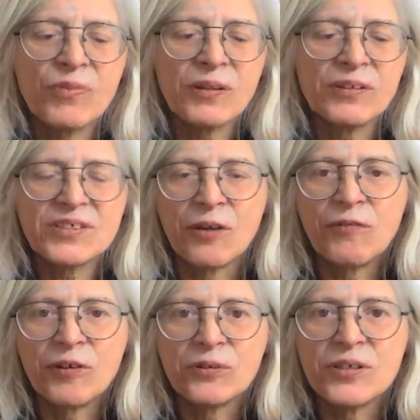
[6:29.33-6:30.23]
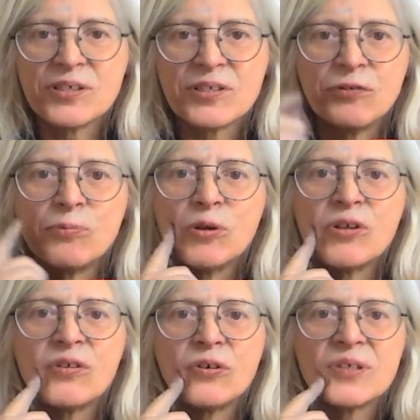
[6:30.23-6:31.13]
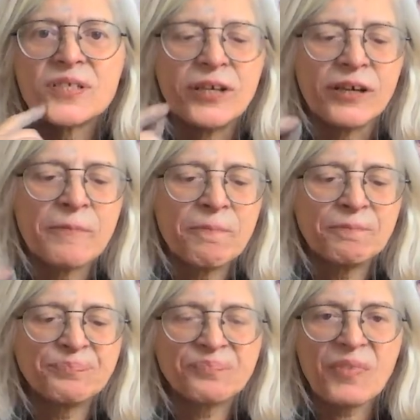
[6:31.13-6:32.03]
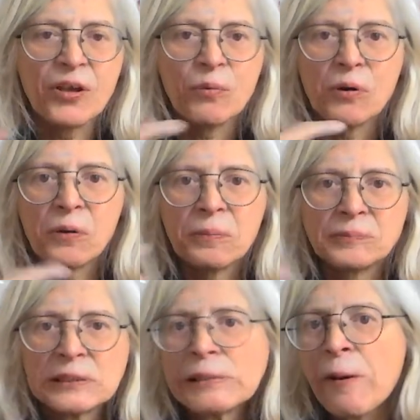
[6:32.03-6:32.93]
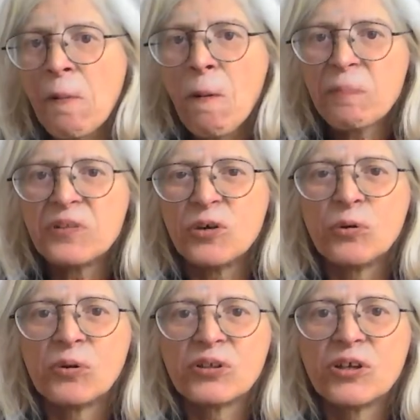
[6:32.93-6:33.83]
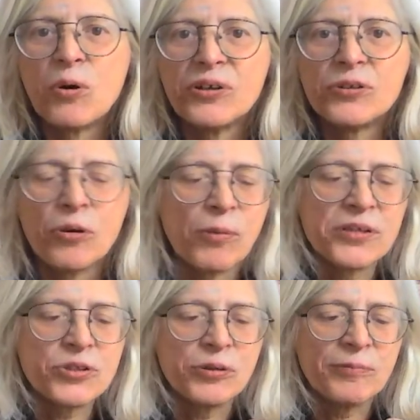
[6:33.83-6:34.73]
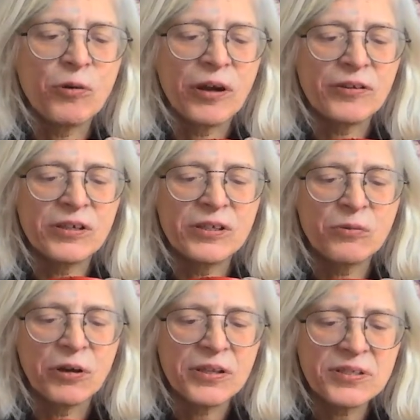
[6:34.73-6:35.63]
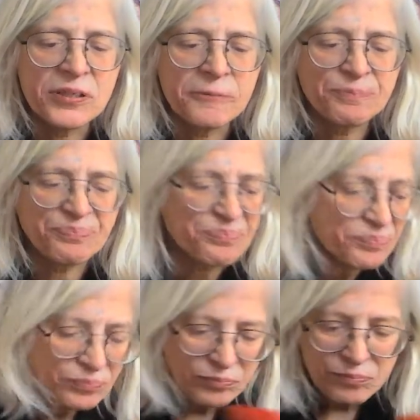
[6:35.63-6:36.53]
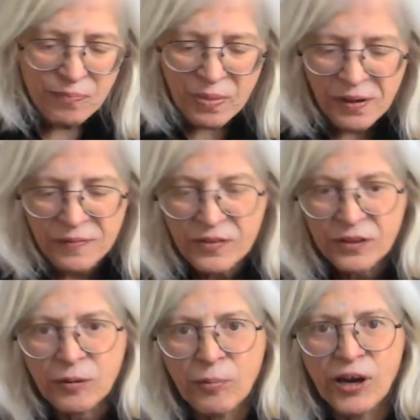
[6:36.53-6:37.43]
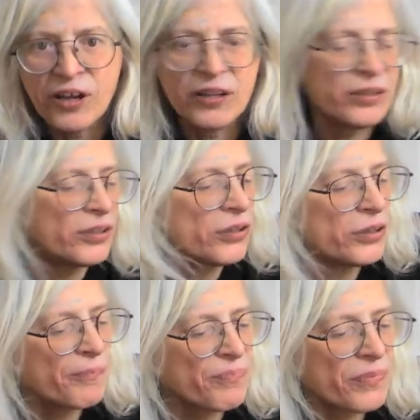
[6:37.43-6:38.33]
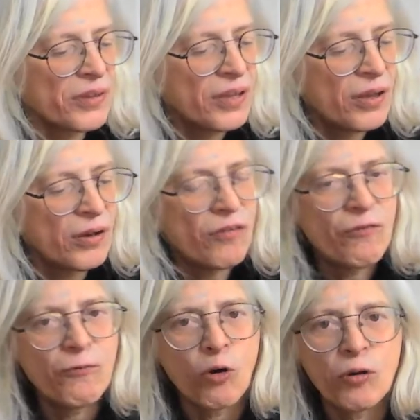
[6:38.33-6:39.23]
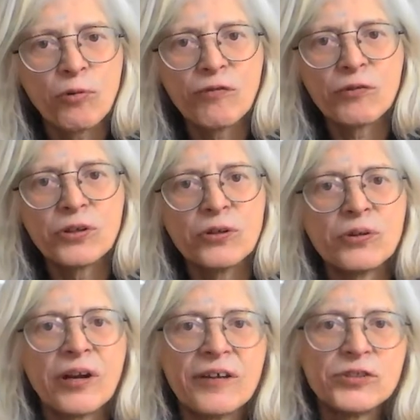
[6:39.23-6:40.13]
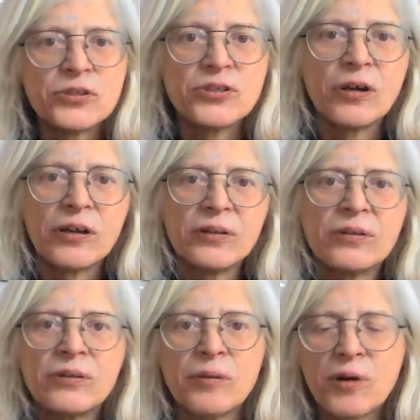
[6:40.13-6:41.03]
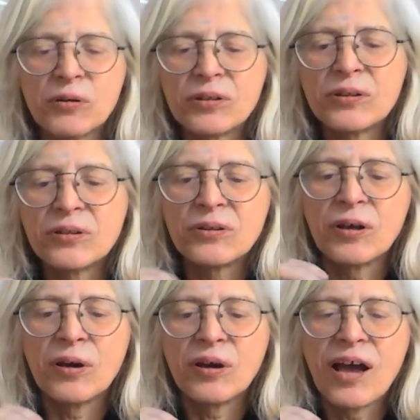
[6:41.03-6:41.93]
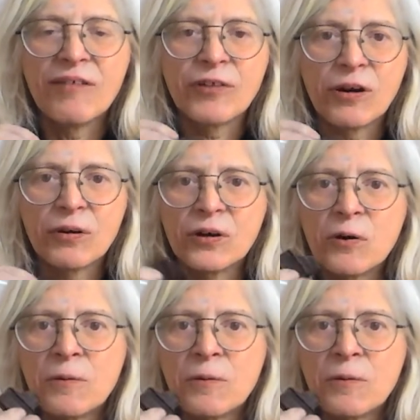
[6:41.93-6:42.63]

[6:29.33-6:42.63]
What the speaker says: same thing with this. If you put it in your skin, it will go into your bloodstream quite easy. My former video that I've just done about half an hour ago,